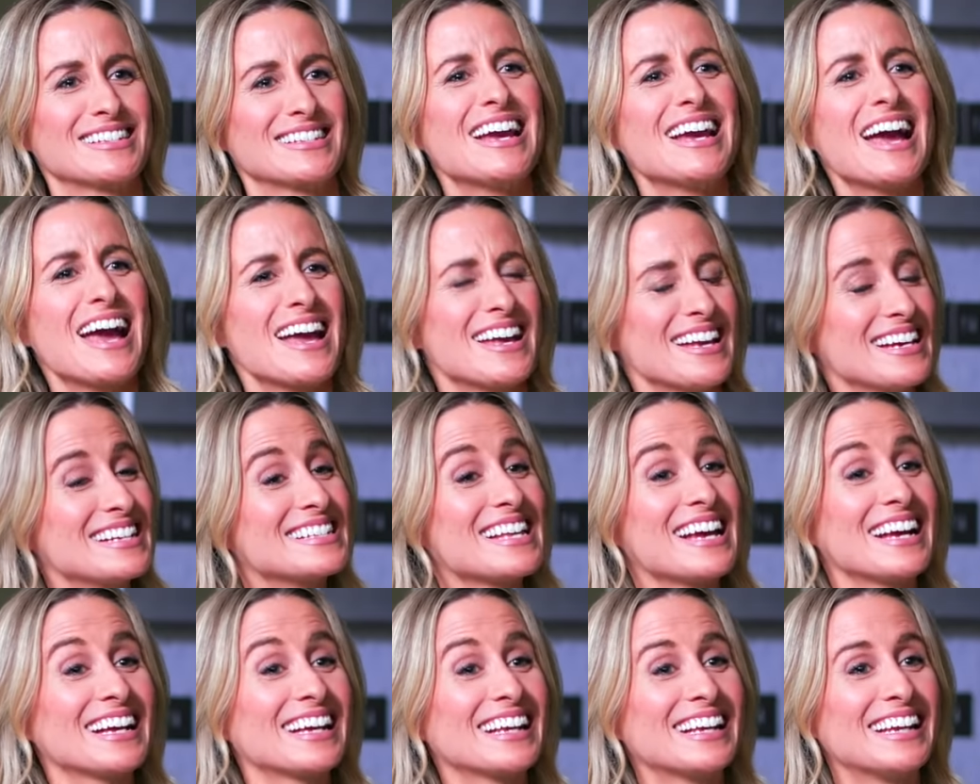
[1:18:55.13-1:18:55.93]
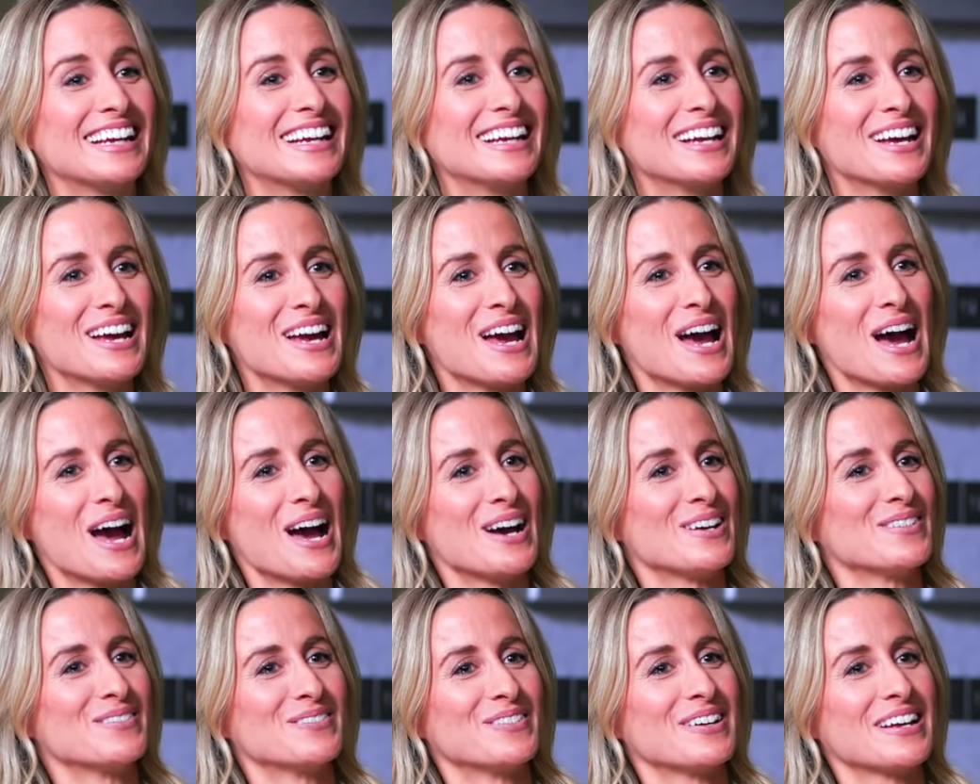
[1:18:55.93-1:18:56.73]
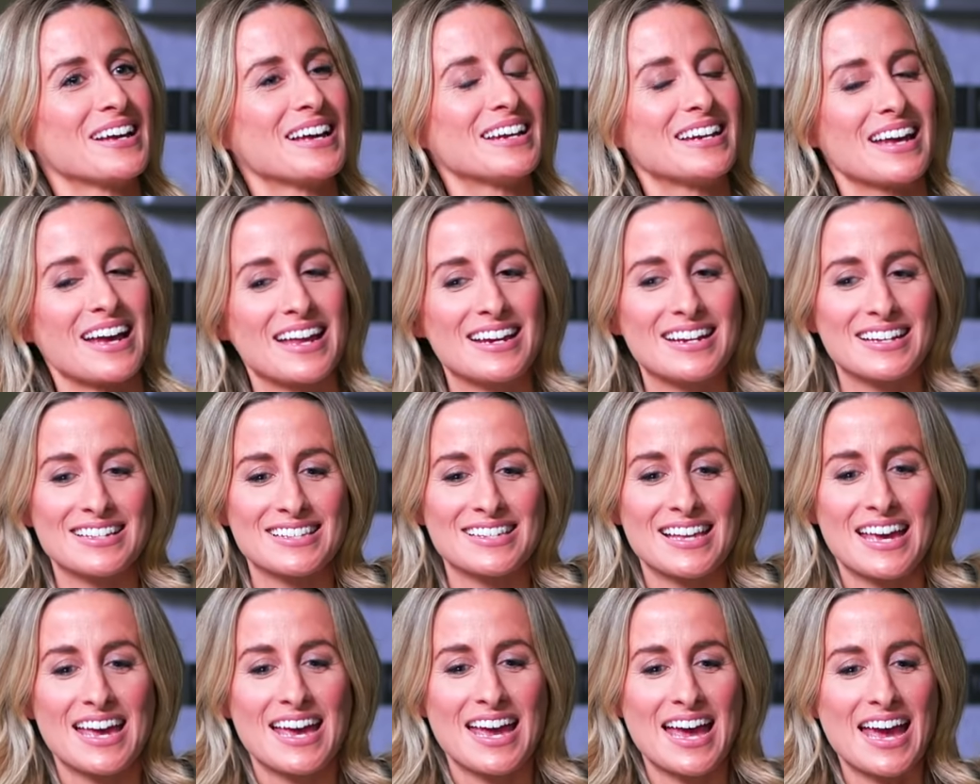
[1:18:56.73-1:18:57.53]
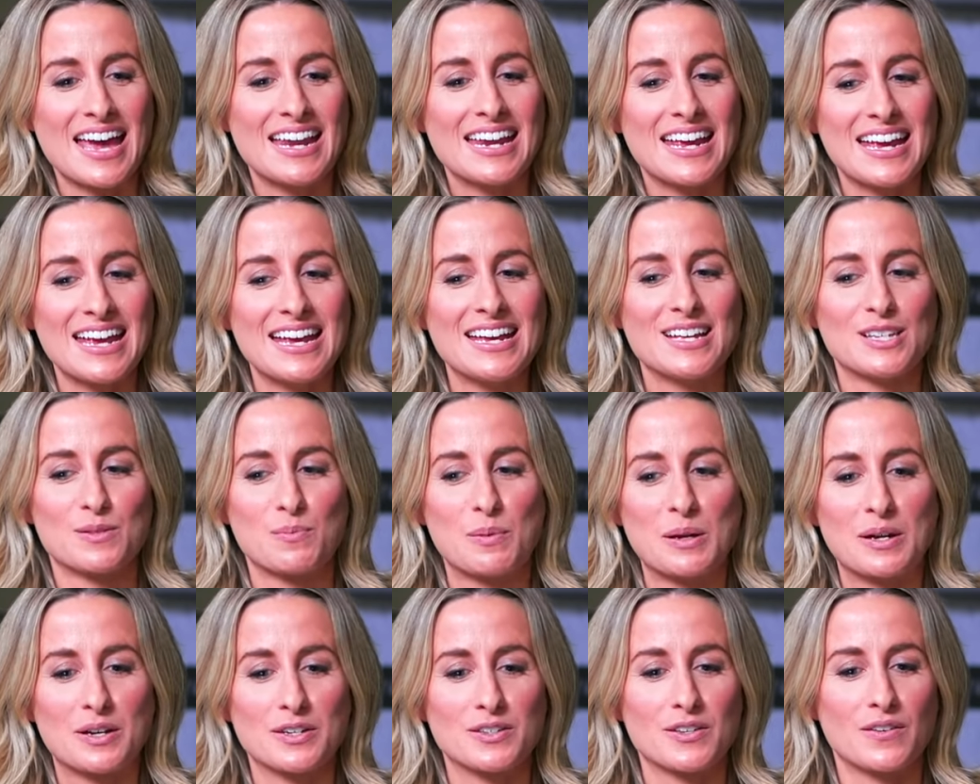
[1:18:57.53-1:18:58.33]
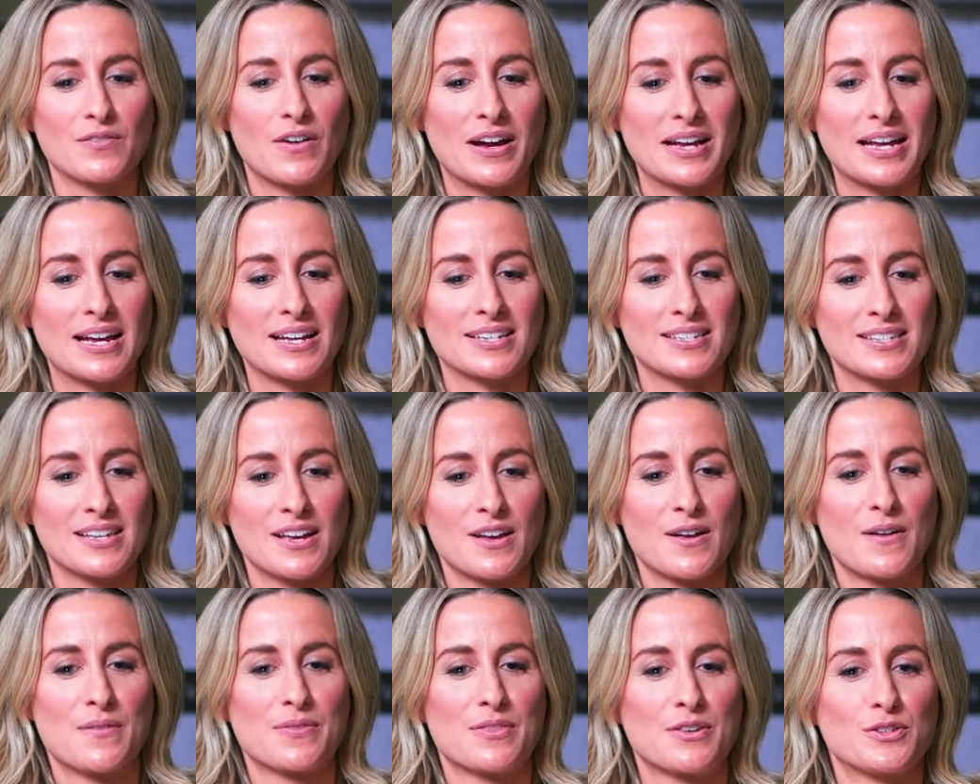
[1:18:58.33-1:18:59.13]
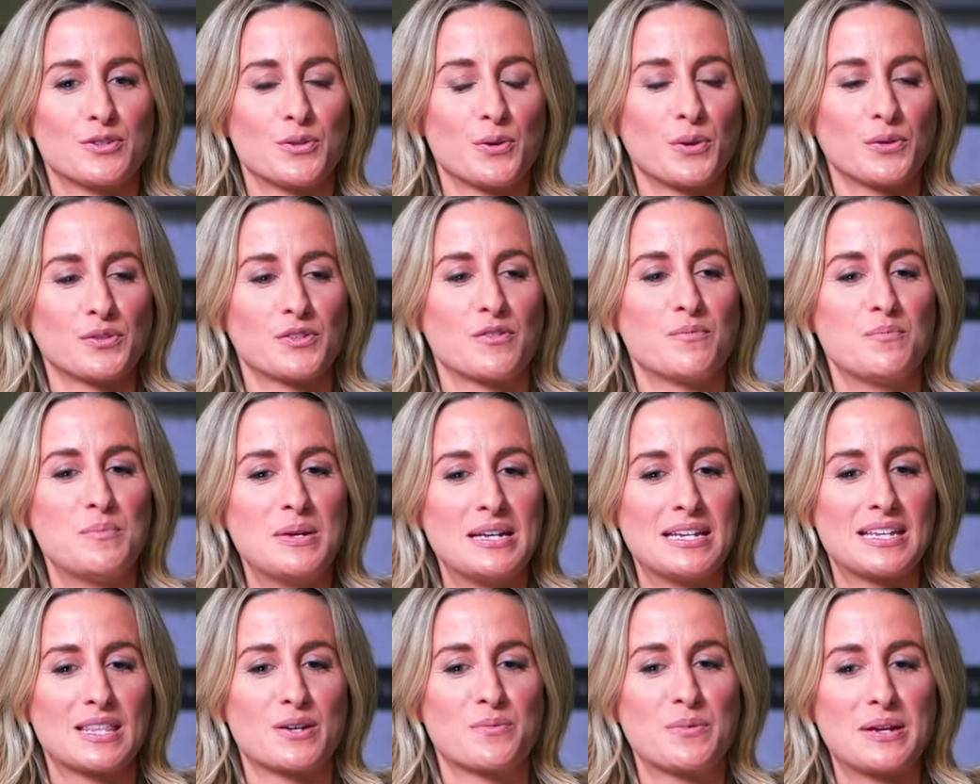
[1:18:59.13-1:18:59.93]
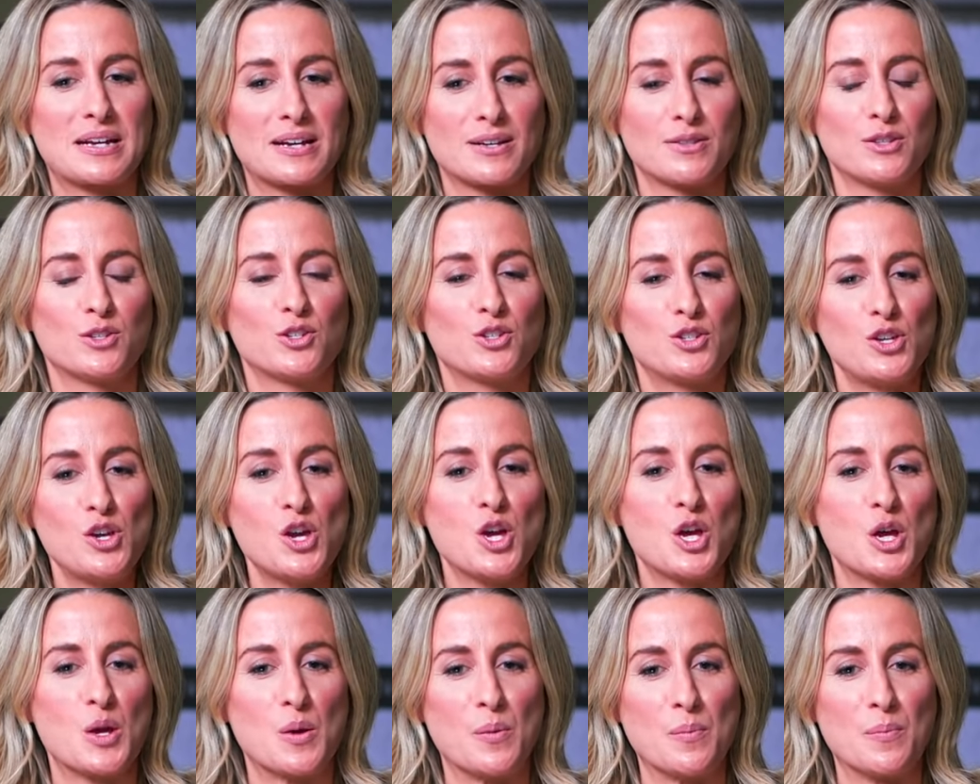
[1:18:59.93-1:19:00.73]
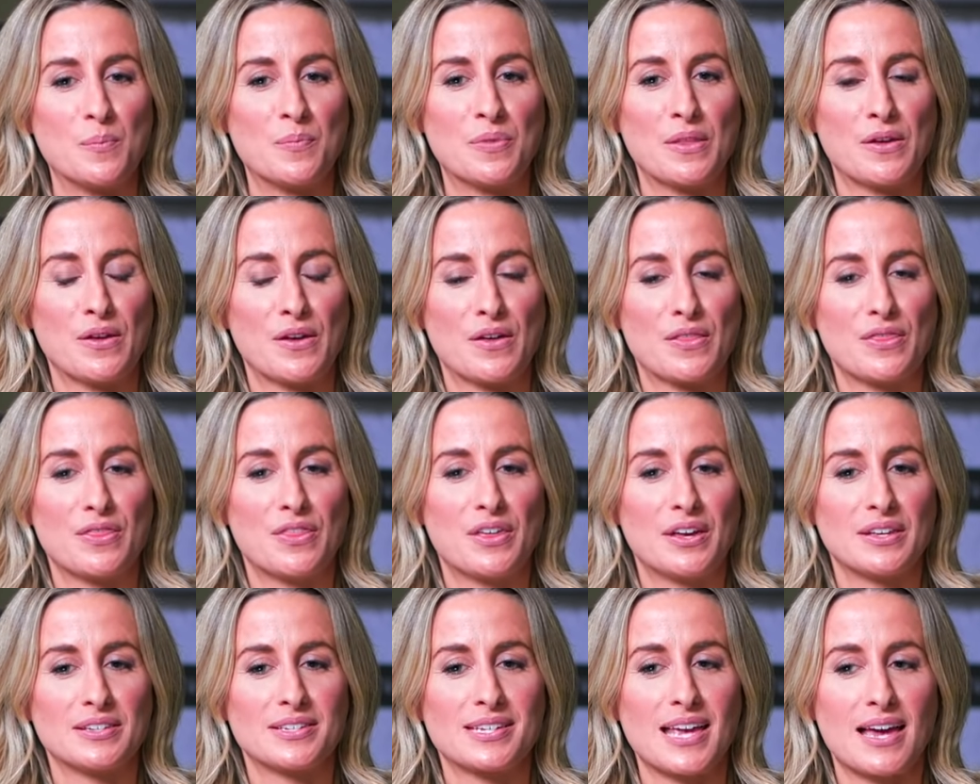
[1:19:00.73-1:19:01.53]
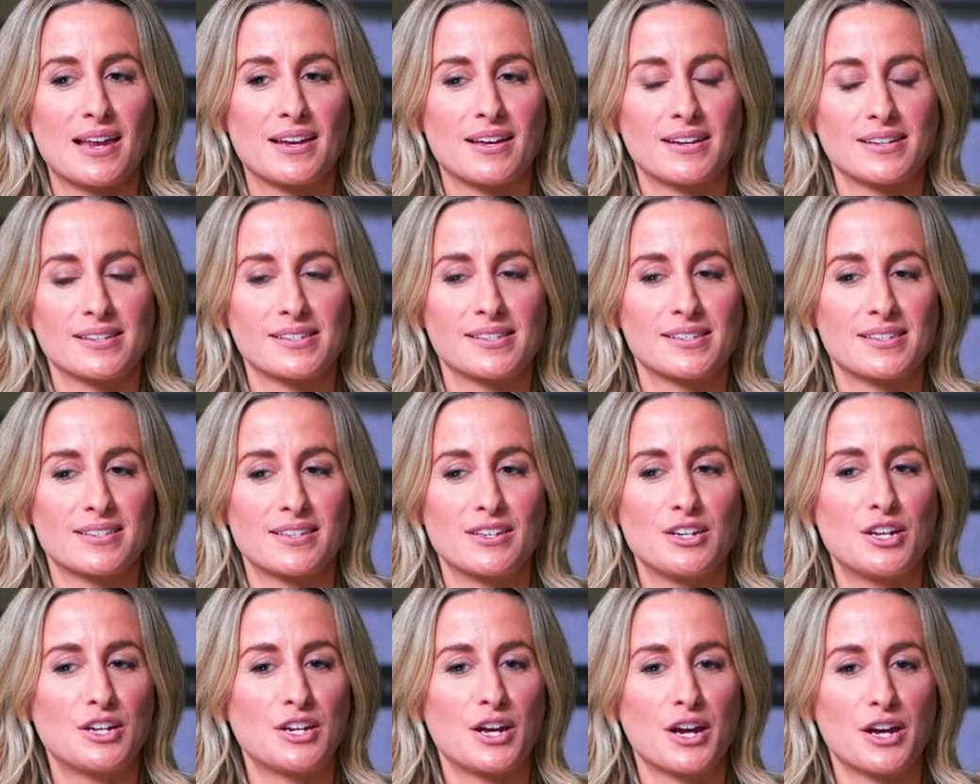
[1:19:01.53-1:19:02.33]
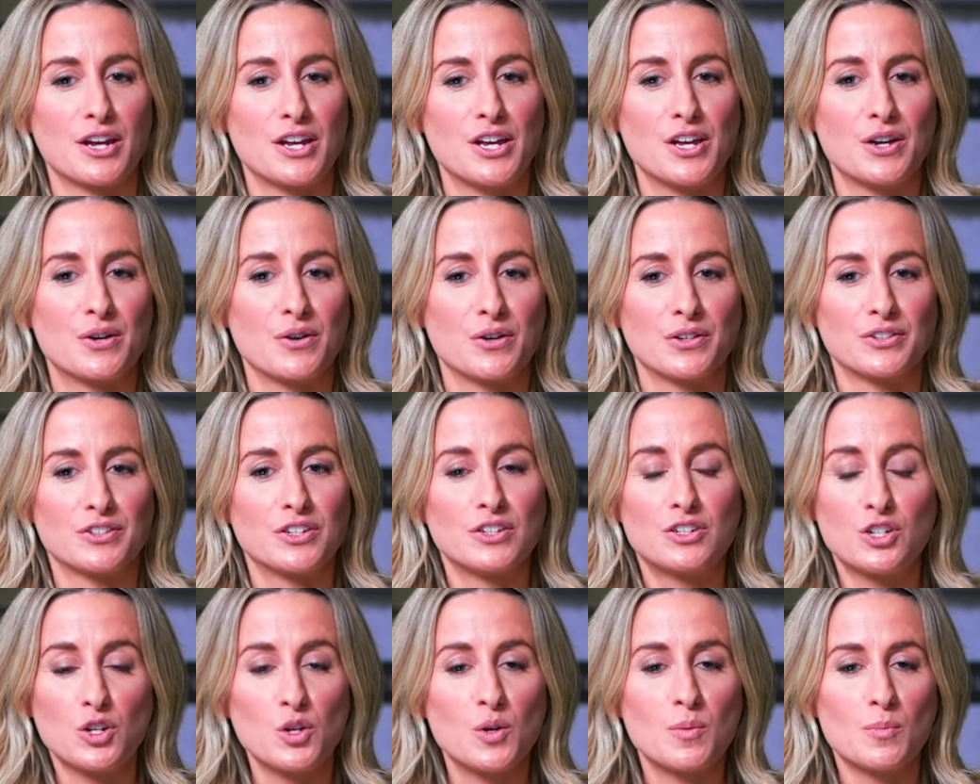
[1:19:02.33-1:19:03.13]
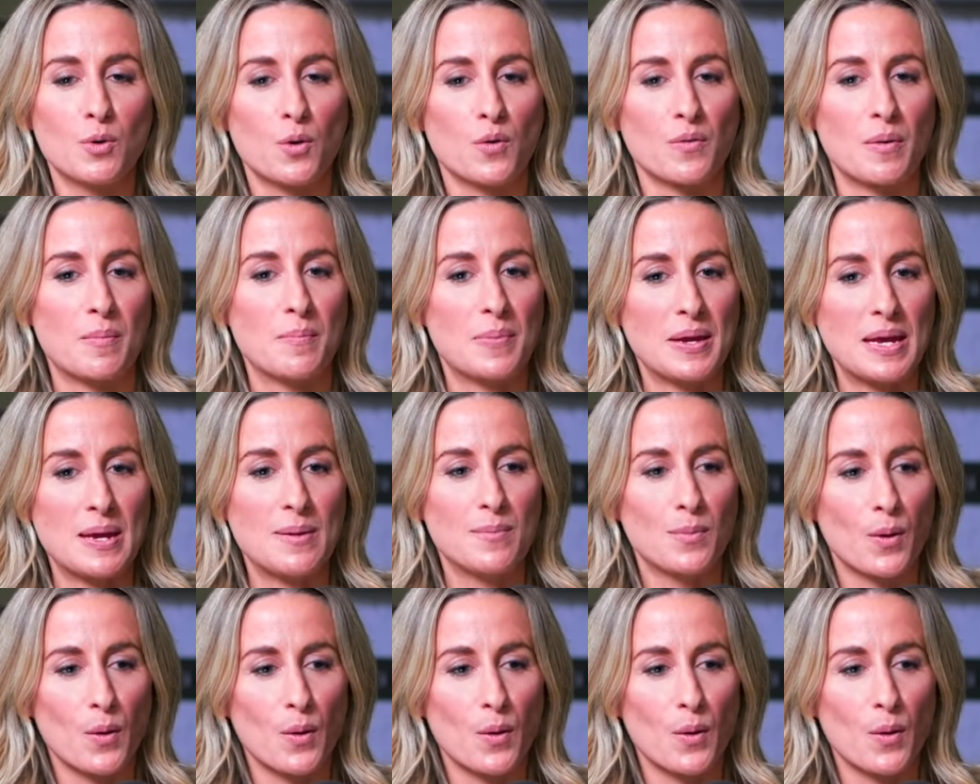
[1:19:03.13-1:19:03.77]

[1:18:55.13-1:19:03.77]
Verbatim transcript: yeah, like, exactly. And, and, and it's and it is because of I guess the sorts of media that we consume that tell us, you know, you got to do more and be